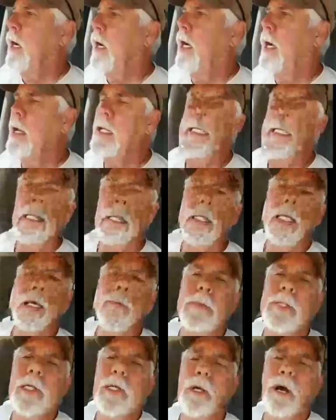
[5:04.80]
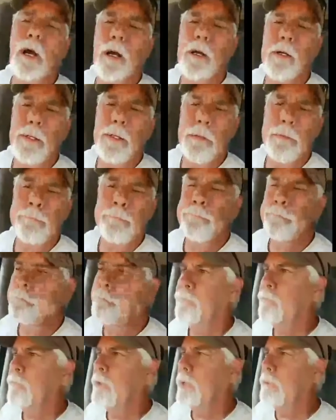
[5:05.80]
I didn't come here to argue.
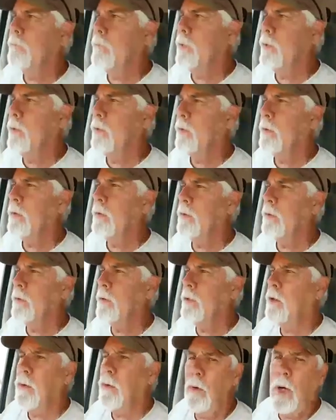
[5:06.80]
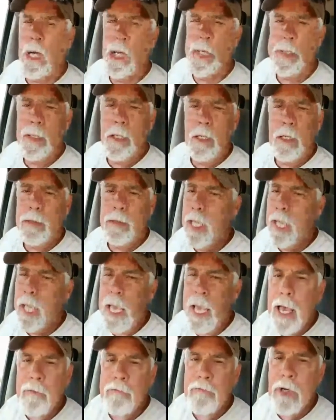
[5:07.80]
You know why? They
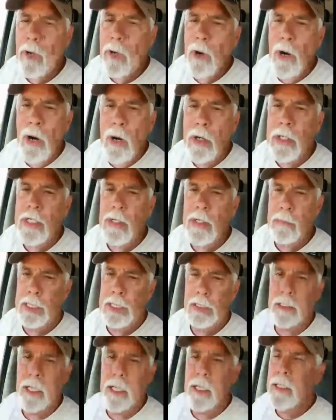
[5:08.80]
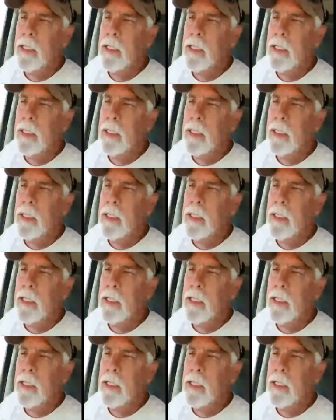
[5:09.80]
have no argument.